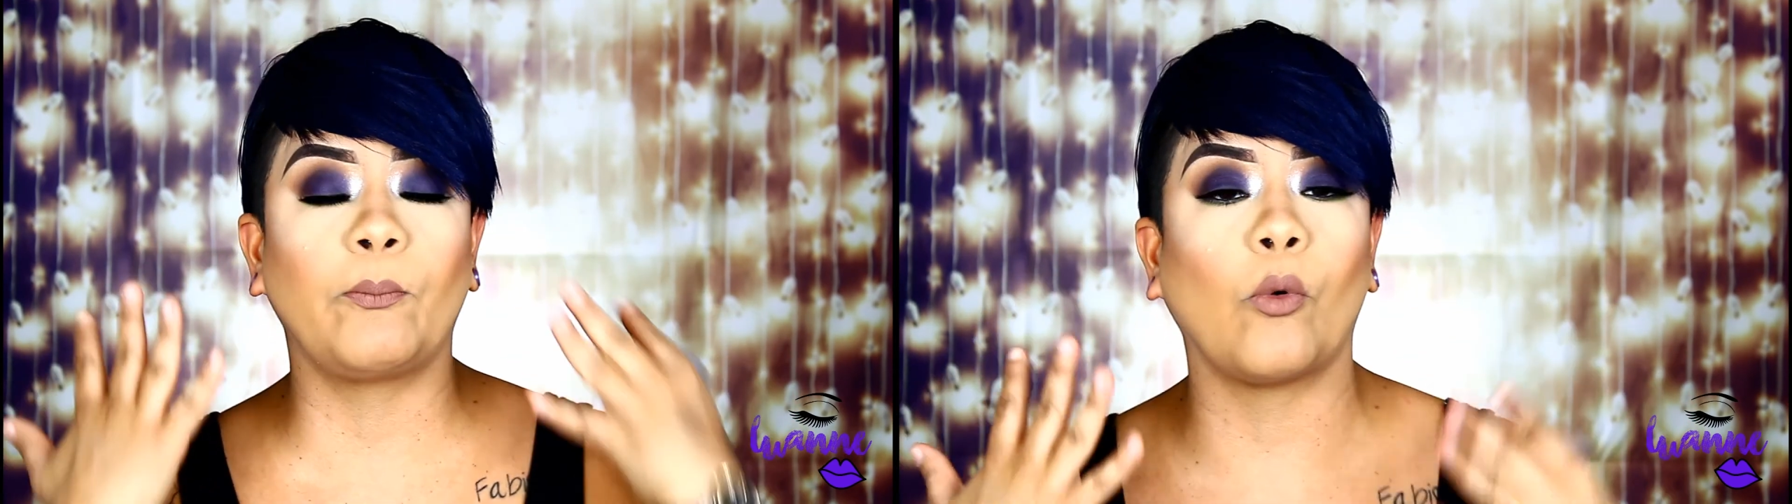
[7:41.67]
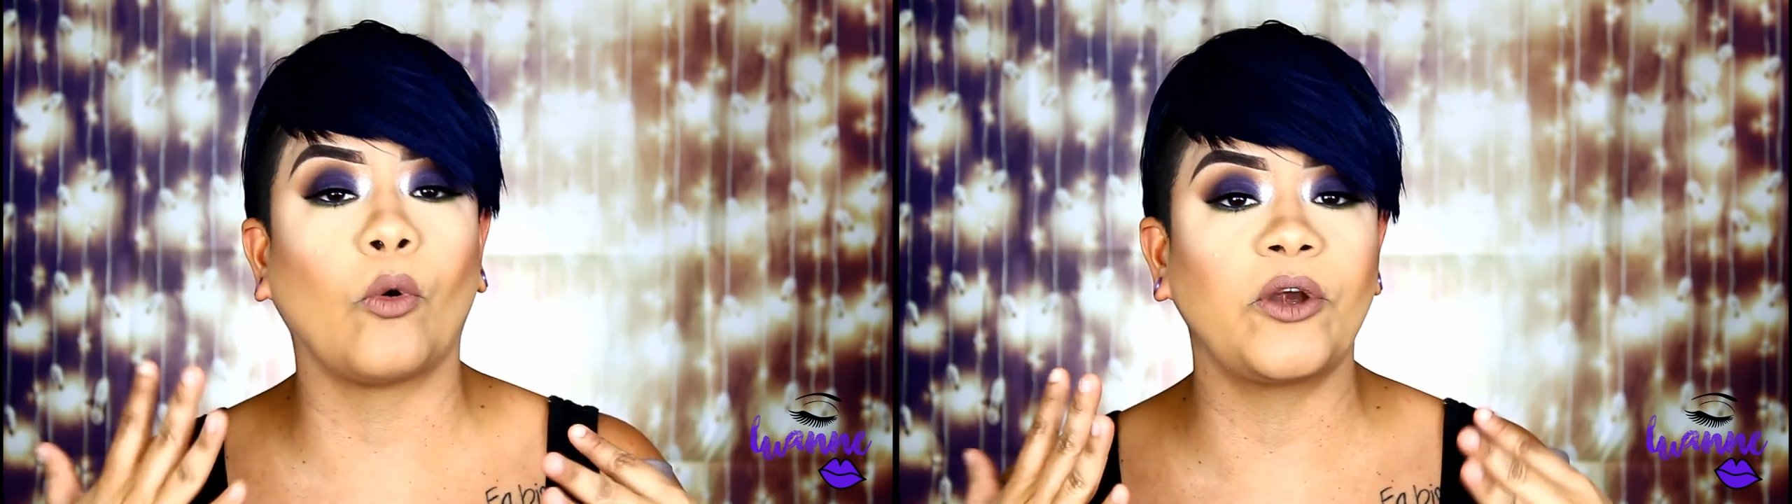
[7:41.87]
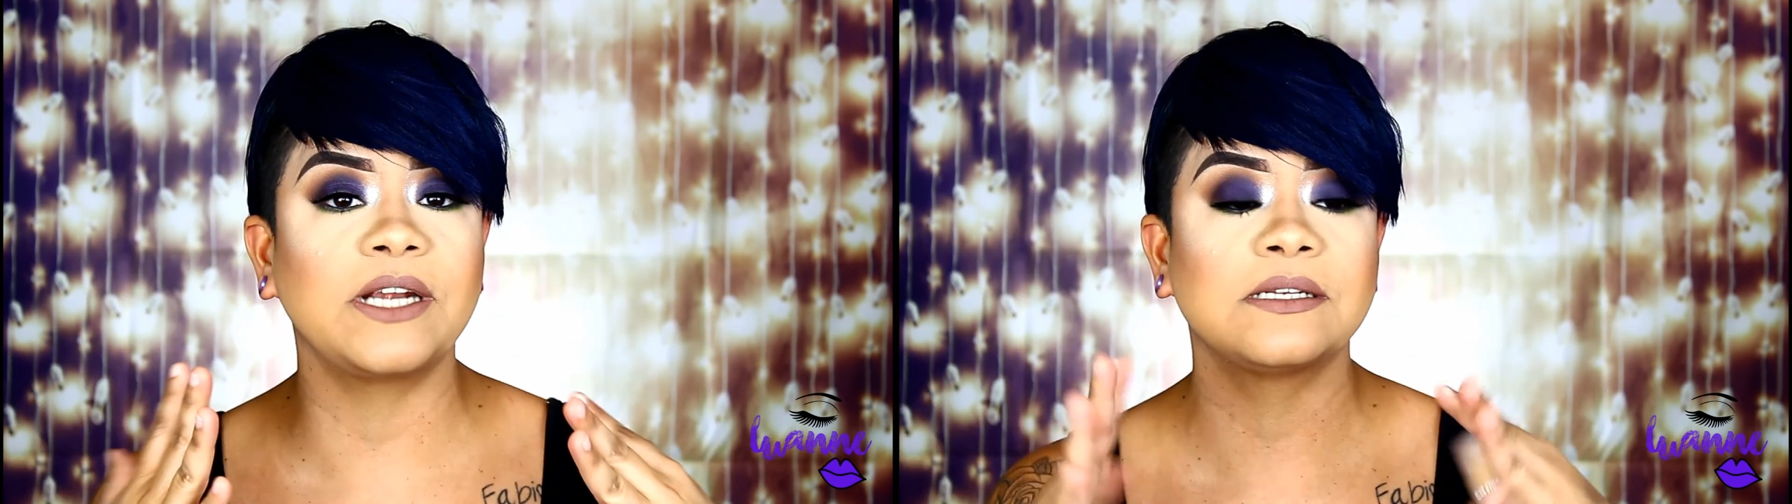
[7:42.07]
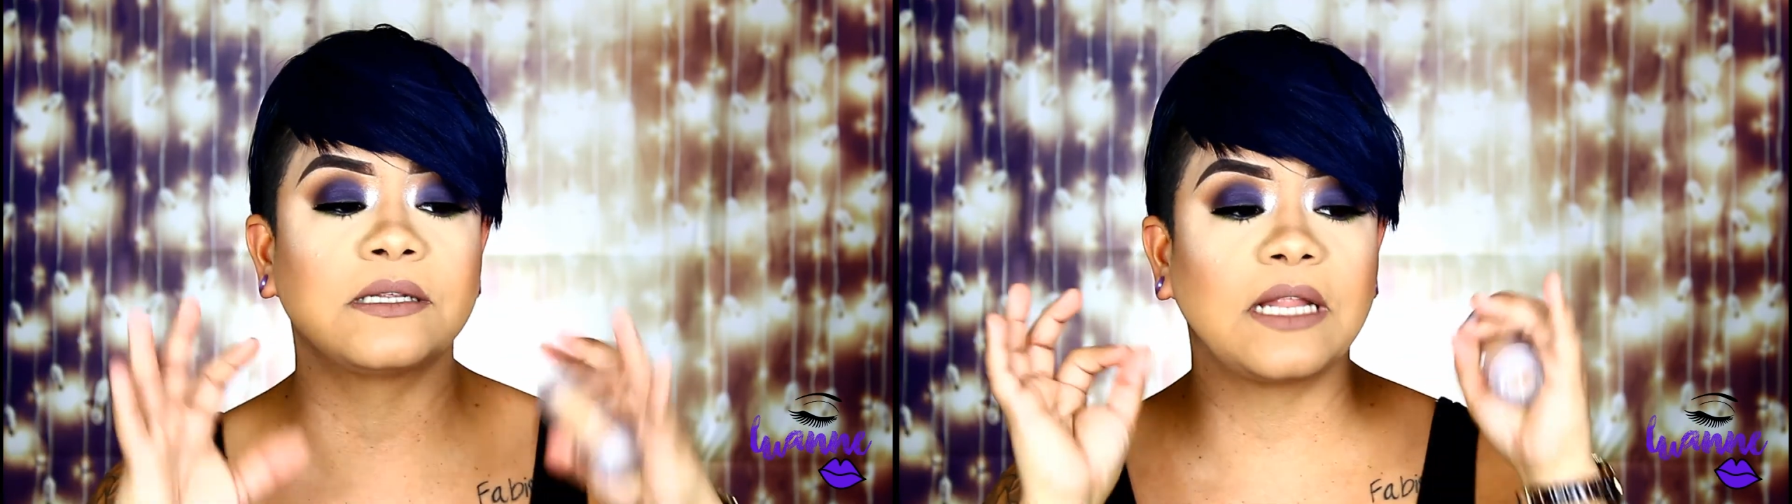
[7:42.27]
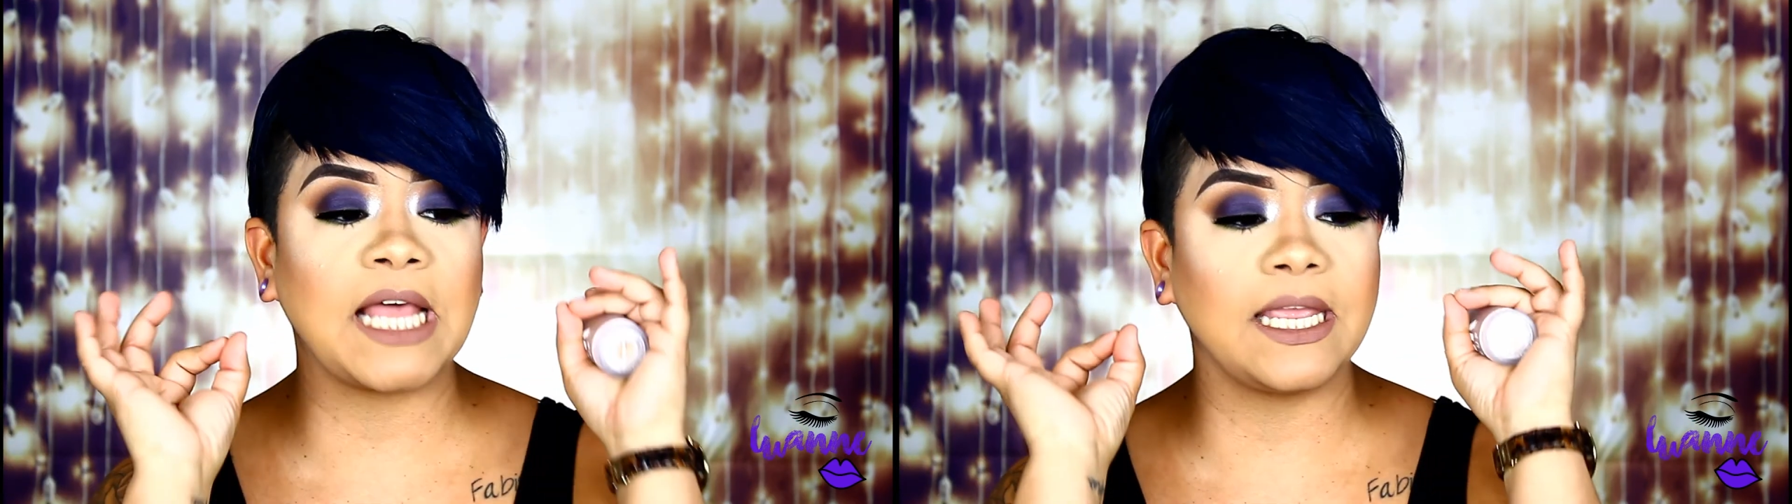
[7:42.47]
pores
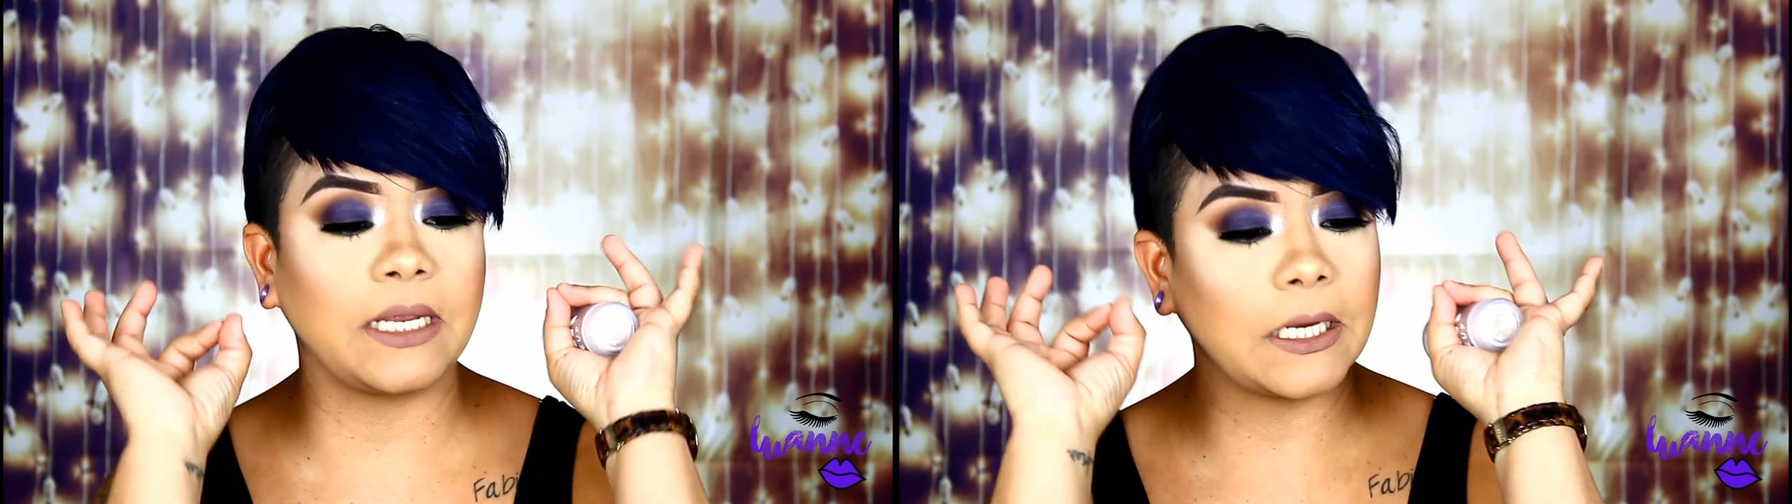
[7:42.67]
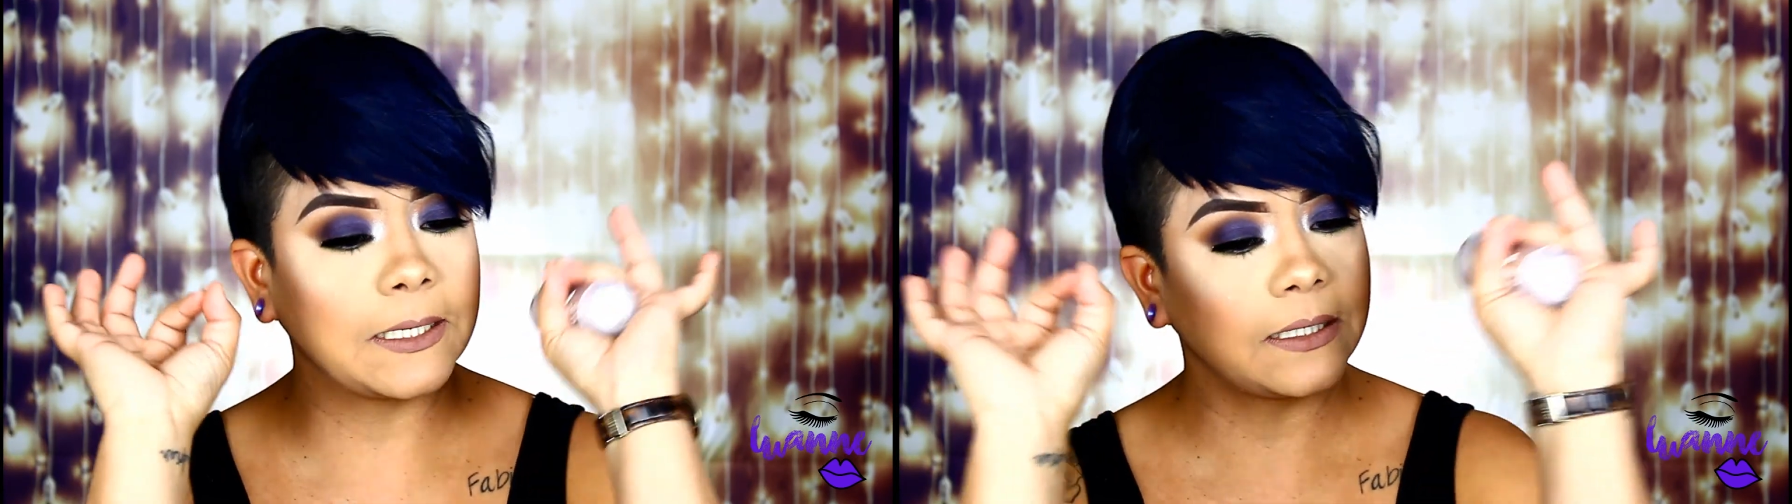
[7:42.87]
like